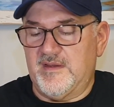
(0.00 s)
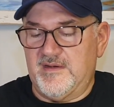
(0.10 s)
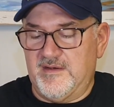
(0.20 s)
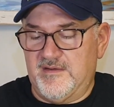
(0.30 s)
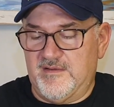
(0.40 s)

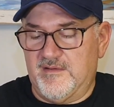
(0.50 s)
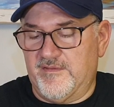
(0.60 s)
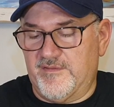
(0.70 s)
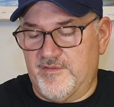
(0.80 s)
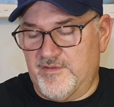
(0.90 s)
And
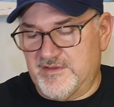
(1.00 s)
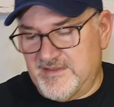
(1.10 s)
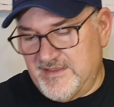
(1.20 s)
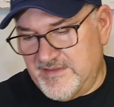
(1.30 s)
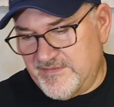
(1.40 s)
of course,
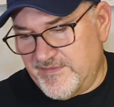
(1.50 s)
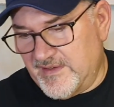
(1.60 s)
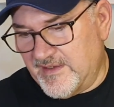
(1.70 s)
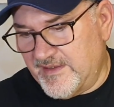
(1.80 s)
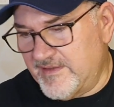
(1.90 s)
this
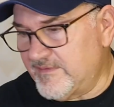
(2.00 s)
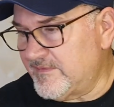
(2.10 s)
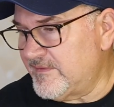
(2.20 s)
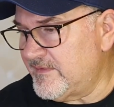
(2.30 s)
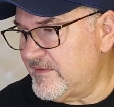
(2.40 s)
fly
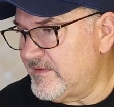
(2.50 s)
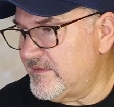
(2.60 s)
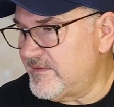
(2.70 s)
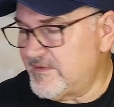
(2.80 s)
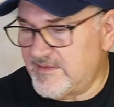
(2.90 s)

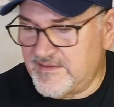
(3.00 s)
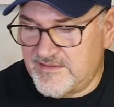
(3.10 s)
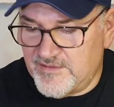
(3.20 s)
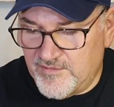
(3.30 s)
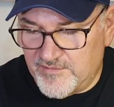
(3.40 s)

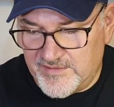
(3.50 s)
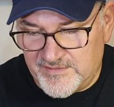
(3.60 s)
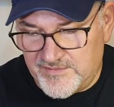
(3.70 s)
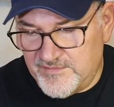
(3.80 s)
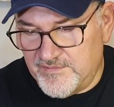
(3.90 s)
is going
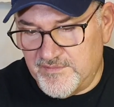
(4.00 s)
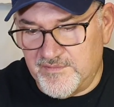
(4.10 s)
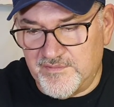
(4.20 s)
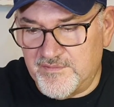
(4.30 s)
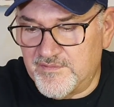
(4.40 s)

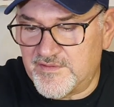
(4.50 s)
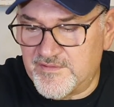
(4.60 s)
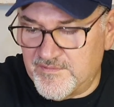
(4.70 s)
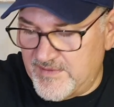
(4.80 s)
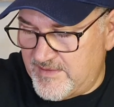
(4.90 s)
to
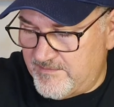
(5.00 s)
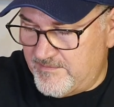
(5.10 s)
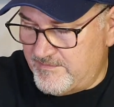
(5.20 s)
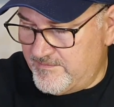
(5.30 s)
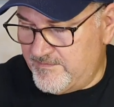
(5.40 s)

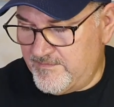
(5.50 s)
swim,